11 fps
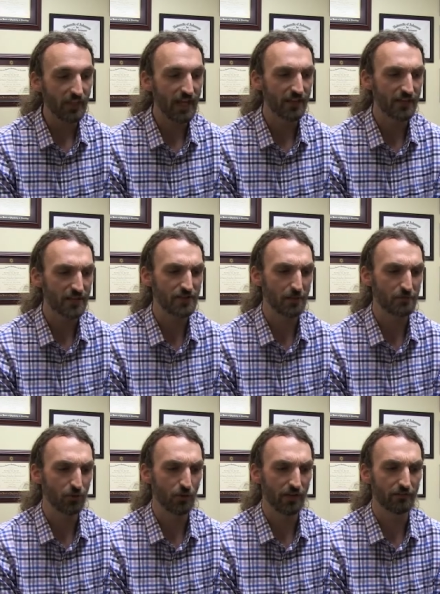and then
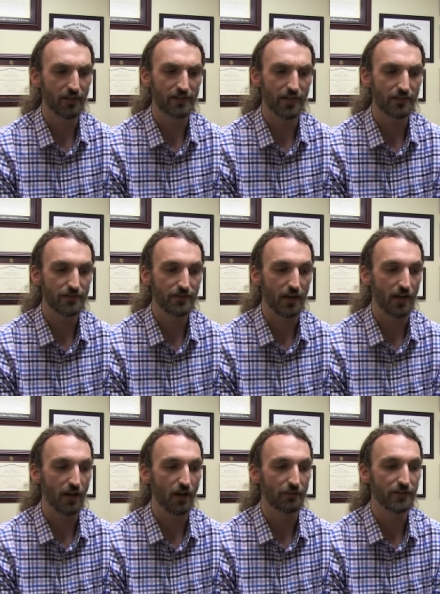subsequent visits, uh,
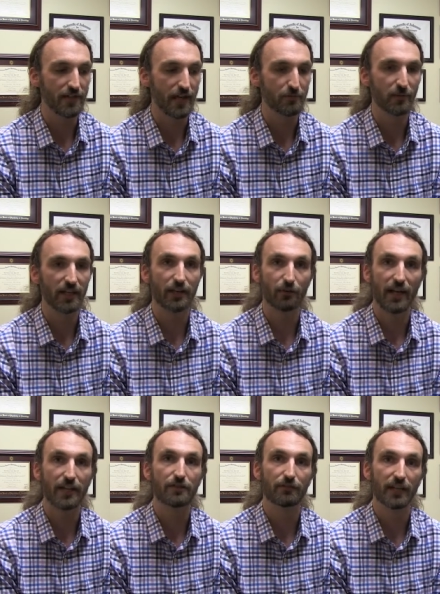oftentimes we can
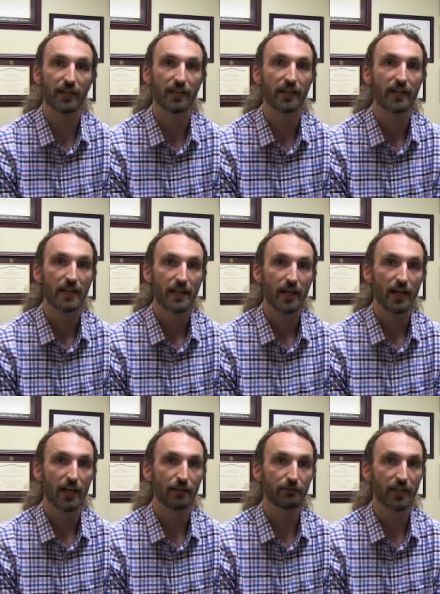arrange via
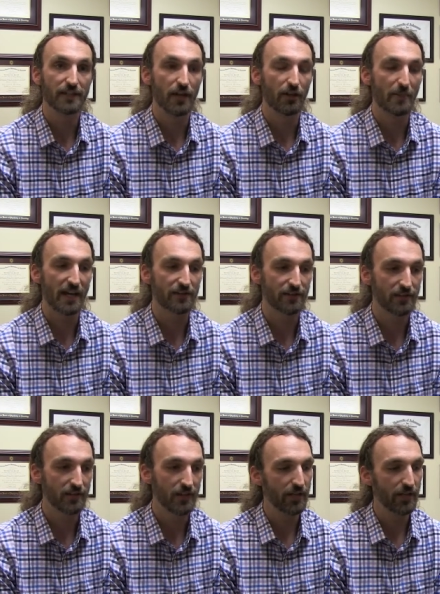uh, via telemedicine.